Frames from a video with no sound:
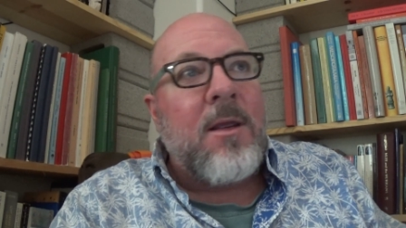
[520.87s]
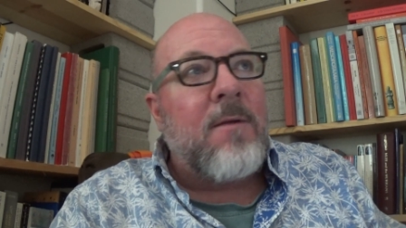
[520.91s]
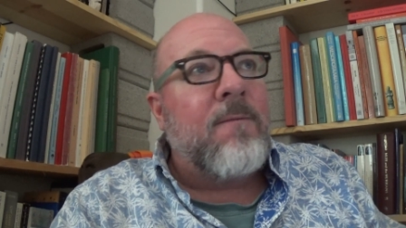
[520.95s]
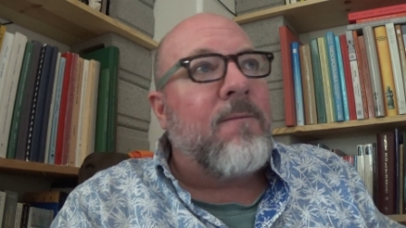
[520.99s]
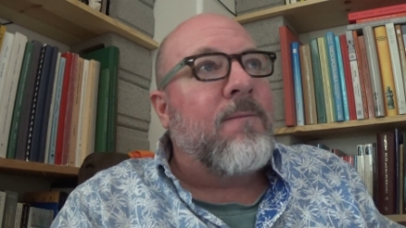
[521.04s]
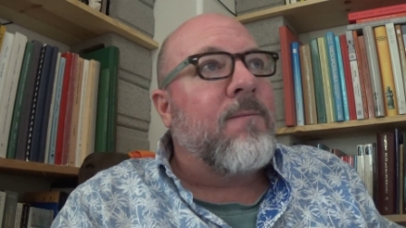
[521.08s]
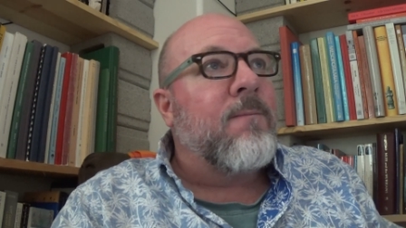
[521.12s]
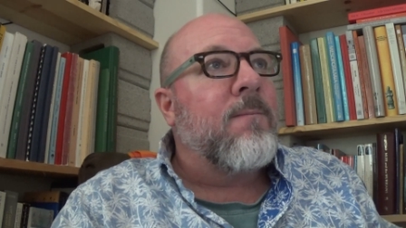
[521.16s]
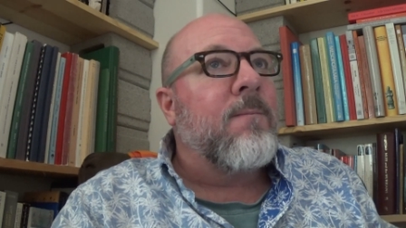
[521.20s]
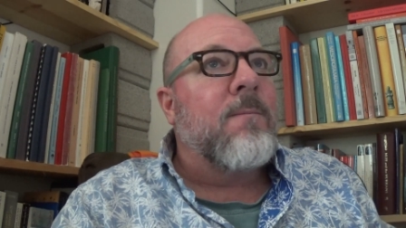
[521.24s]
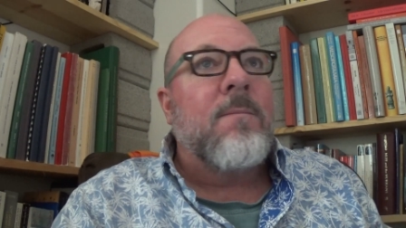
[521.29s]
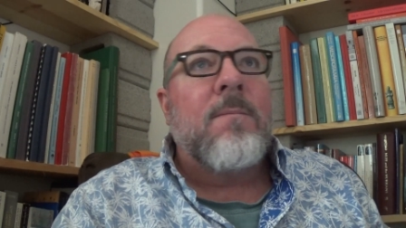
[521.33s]

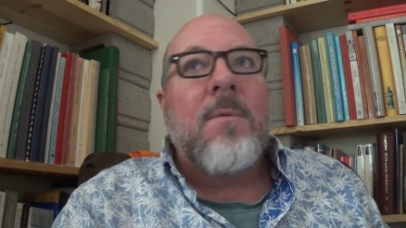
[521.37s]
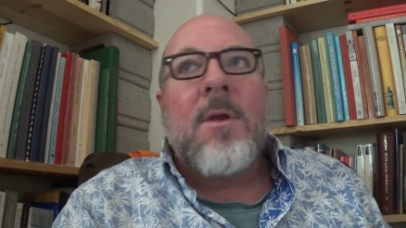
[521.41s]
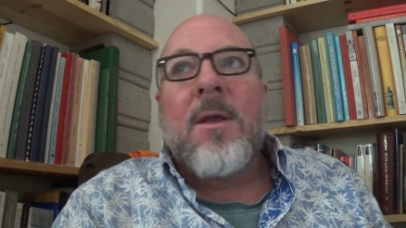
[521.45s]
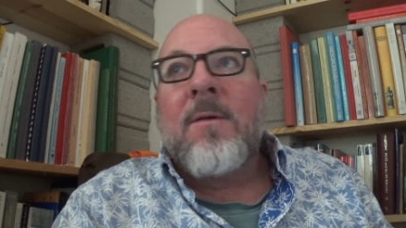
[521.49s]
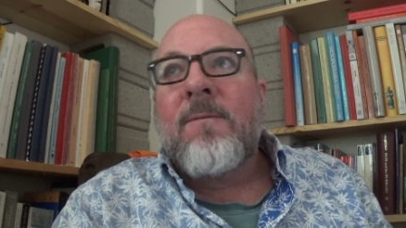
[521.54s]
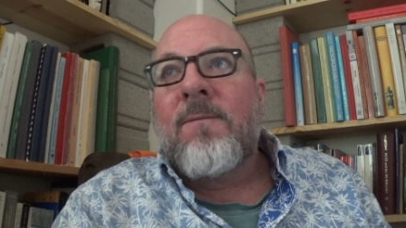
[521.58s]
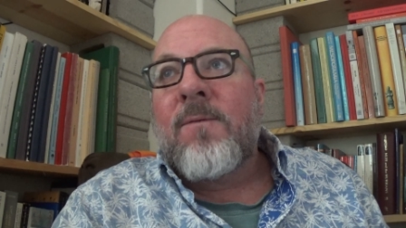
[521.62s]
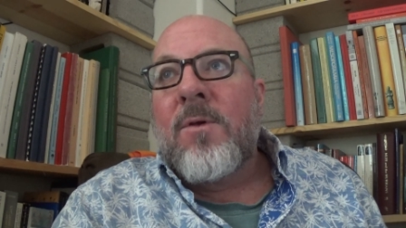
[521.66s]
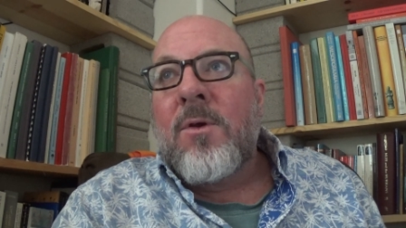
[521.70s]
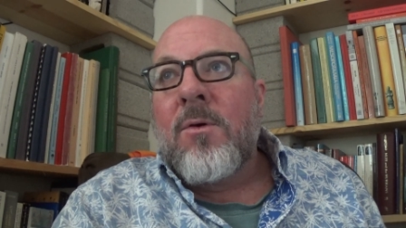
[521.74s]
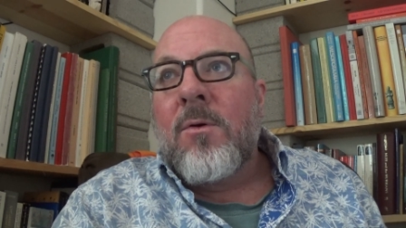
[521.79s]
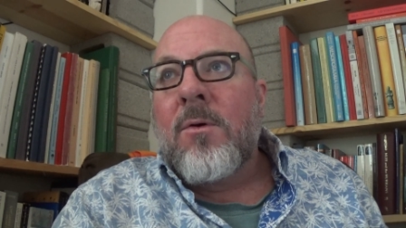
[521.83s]
if
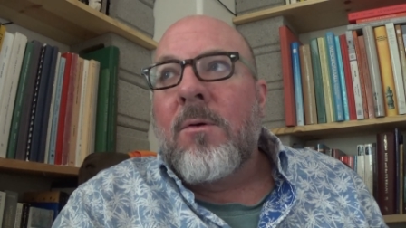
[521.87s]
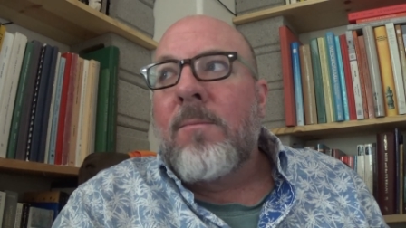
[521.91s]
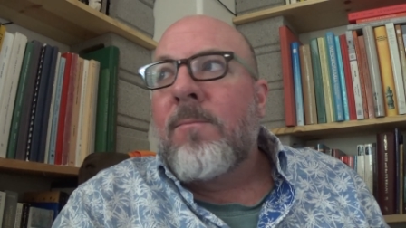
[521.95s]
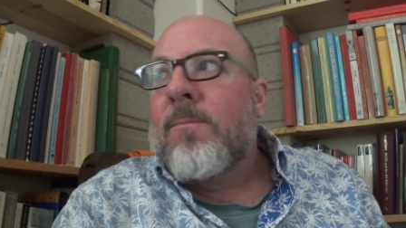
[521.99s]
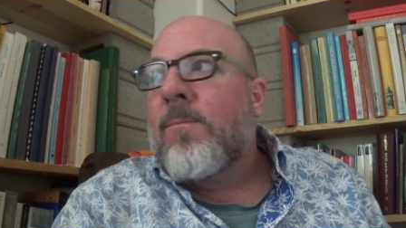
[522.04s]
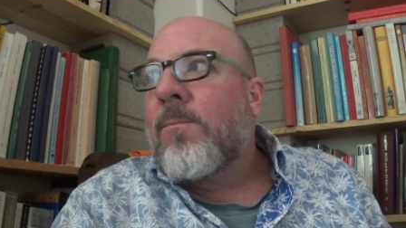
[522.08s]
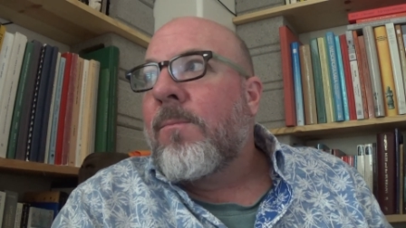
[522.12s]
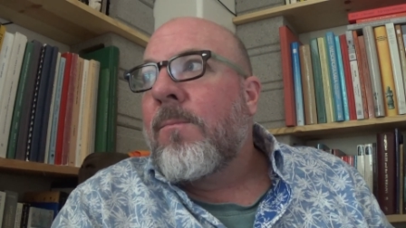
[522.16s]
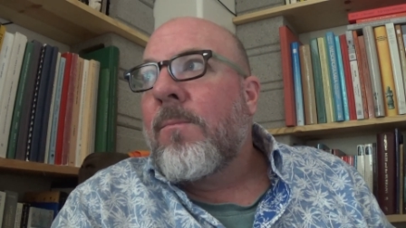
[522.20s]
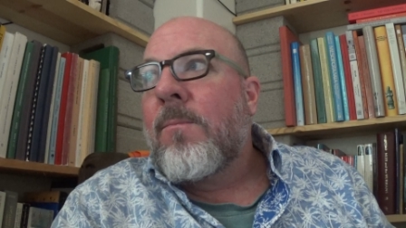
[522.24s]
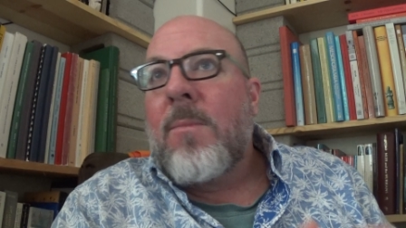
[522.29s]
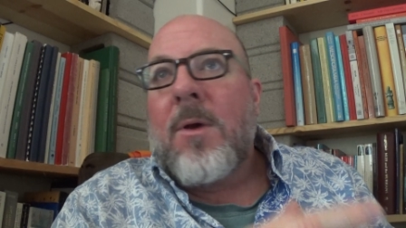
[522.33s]
if you're
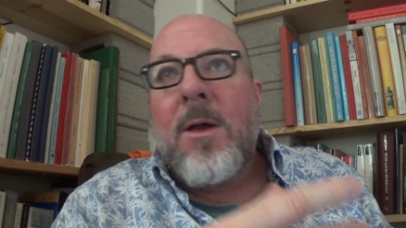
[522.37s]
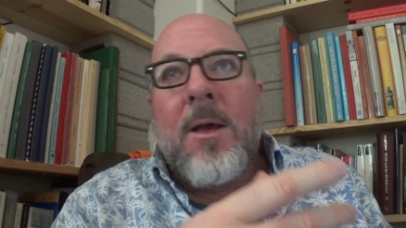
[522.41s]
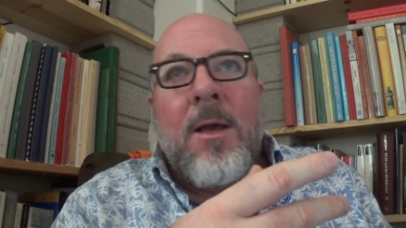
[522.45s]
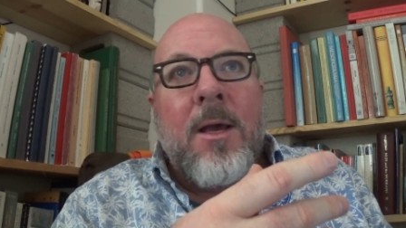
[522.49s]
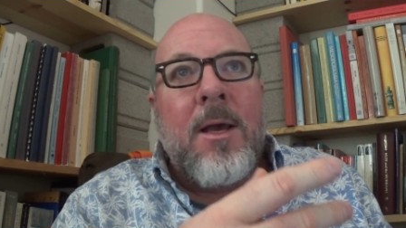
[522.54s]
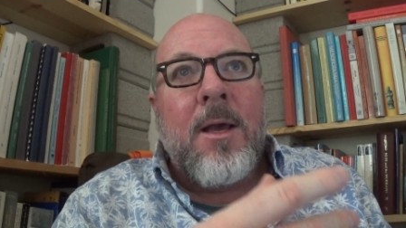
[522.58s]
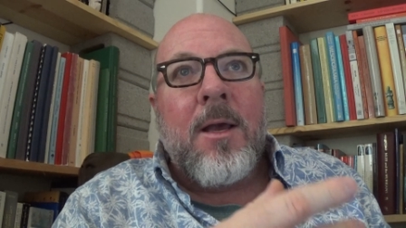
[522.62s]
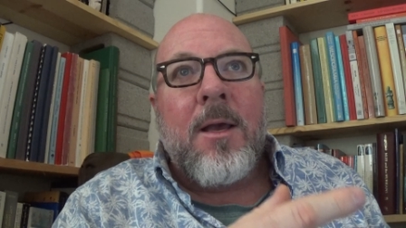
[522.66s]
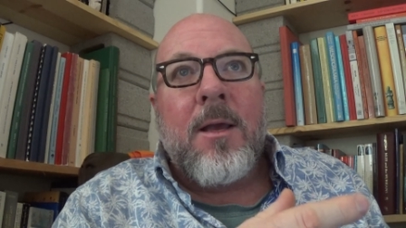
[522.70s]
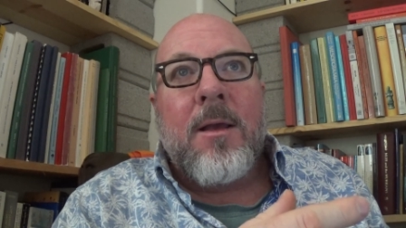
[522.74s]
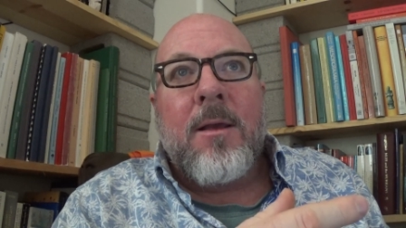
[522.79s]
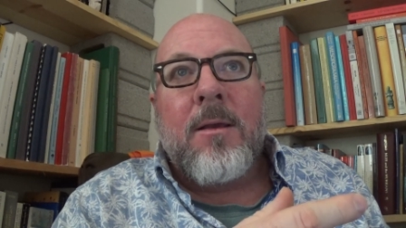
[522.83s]

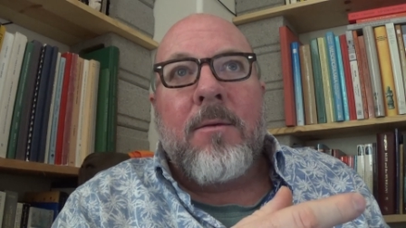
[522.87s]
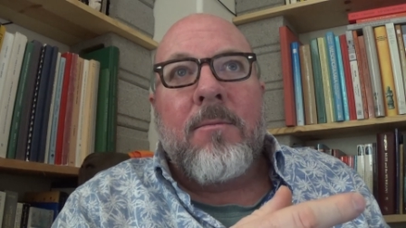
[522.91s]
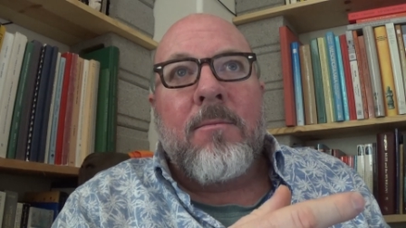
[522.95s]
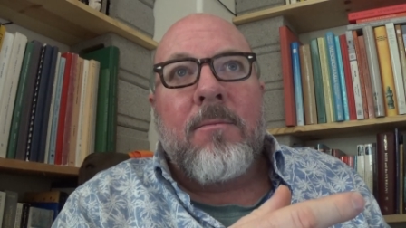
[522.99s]
uh,